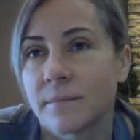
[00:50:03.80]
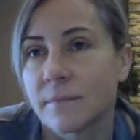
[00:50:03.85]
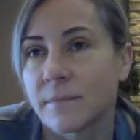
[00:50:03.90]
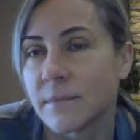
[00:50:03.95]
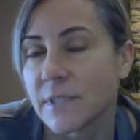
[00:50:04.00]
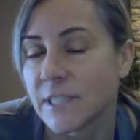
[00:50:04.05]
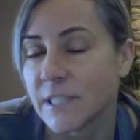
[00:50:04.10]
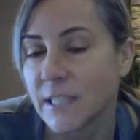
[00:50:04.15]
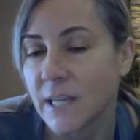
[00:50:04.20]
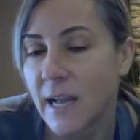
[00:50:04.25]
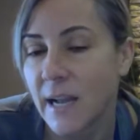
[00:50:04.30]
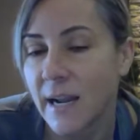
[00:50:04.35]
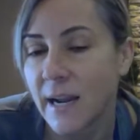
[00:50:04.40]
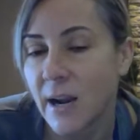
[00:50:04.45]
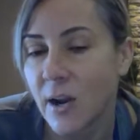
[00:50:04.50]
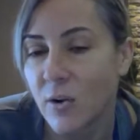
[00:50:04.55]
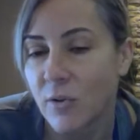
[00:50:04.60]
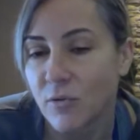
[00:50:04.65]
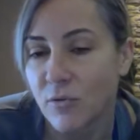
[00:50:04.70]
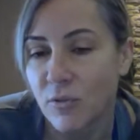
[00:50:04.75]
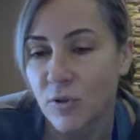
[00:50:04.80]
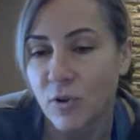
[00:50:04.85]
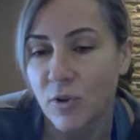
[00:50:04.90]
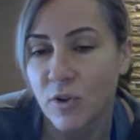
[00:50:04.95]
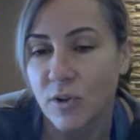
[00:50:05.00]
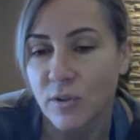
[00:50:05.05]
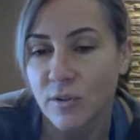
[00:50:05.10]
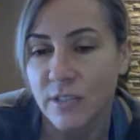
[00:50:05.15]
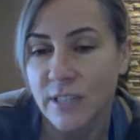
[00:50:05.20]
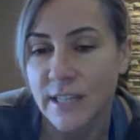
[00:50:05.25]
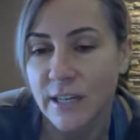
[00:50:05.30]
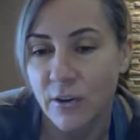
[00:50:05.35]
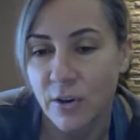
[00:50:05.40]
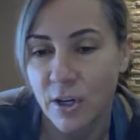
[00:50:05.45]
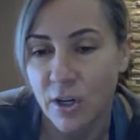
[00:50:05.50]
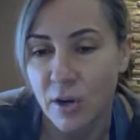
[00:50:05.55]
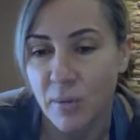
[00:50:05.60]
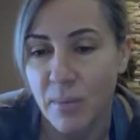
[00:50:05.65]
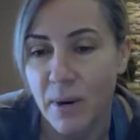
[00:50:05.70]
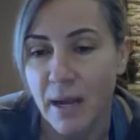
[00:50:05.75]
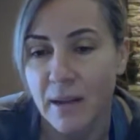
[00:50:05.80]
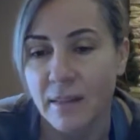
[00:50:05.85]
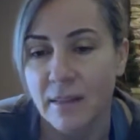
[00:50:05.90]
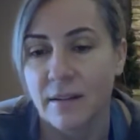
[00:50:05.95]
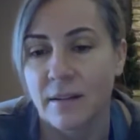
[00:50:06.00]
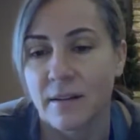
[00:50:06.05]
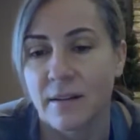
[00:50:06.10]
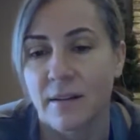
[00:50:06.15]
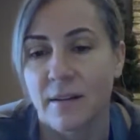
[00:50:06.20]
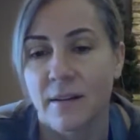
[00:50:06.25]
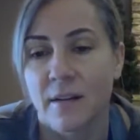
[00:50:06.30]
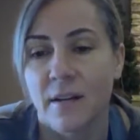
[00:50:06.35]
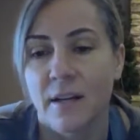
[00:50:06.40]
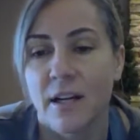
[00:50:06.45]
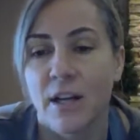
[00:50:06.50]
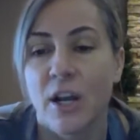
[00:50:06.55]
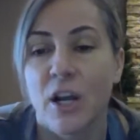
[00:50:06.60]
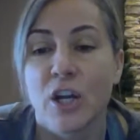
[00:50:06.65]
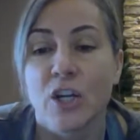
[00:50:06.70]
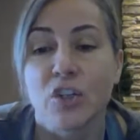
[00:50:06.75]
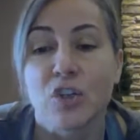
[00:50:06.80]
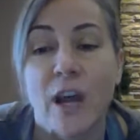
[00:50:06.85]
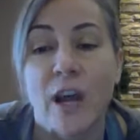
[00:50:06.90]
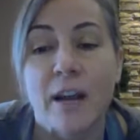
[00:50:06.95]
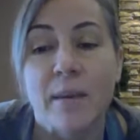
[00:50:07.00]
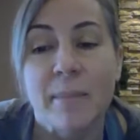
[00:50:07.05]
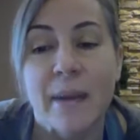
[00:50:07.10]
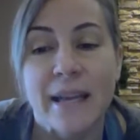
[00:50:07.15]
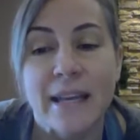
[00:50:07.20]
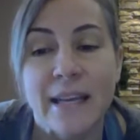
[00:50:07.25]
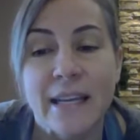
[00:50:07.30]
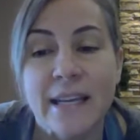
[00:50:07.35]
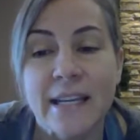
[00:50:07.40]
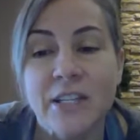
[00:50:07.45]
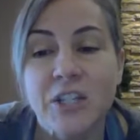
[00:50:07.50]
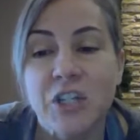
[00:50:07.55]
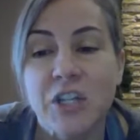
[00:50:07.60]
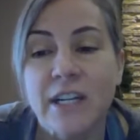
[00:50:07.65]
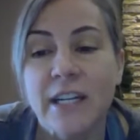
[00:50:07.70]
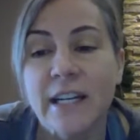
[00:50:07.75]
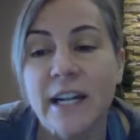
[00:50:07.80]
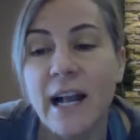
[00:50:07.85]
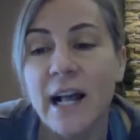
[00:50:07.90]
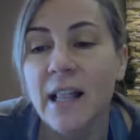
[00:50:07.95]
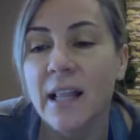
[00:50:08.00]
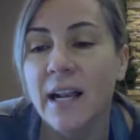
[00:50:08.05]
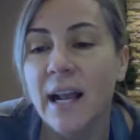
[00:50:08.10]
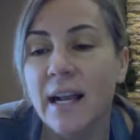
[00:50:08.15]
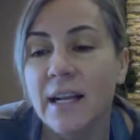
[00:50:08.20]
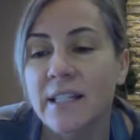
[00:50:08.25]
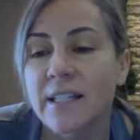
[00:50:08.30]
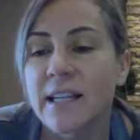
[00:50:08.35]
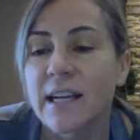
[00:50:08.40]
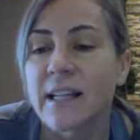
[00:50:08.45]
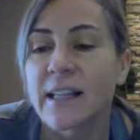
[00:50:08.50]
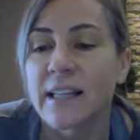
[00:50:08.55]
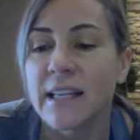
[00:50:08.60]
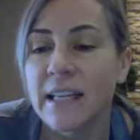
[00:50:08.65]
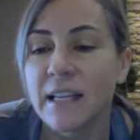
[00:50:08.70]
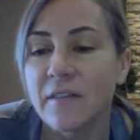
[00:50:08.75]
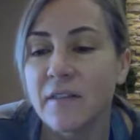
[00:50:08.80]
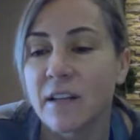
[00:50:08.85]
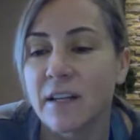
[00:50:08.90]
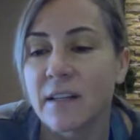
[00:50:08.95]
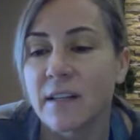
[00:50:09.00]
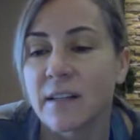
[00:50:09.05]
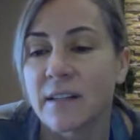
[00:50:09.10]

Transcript: sigh out through your nose, hearing your breath. Try to make each inhale and exhale even.